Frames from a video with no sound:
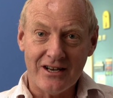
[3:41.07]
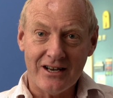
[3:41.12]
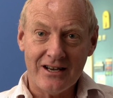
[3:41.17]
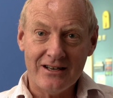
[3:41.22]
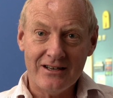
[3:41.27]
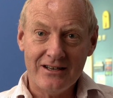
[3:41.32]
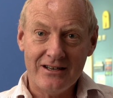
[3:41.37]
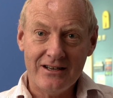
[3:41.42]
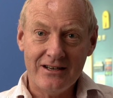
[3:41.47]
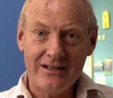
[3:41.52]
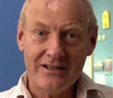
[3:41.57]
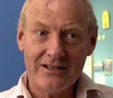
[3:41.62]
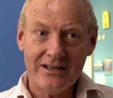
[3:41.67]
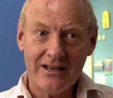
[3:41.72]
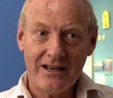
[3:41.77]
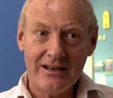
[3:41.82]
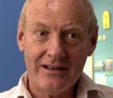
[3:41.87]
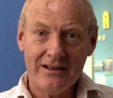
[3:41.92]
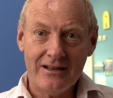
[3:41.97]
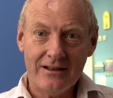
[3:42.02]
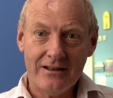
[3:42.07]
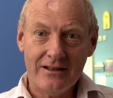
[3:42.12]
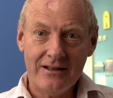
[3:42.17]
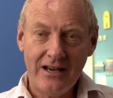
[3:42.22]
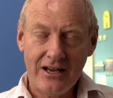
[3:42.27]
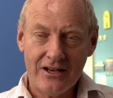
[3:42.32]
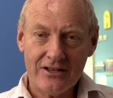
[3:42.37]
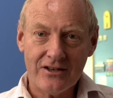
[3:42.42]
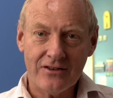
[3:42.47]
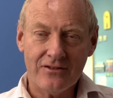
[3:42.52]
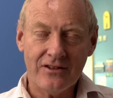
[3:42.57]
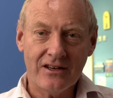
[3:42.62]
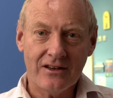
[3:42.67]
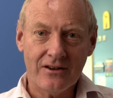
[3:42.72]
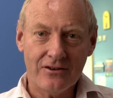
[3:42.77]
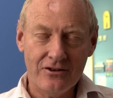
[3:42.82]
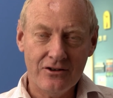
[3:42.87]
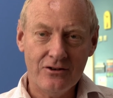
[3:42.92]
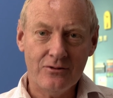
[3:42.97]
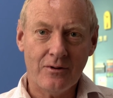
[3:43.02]
And he said, yes, I
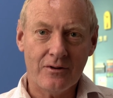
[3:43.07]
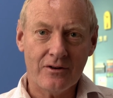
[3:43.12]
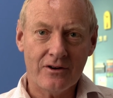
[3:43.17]
think I do.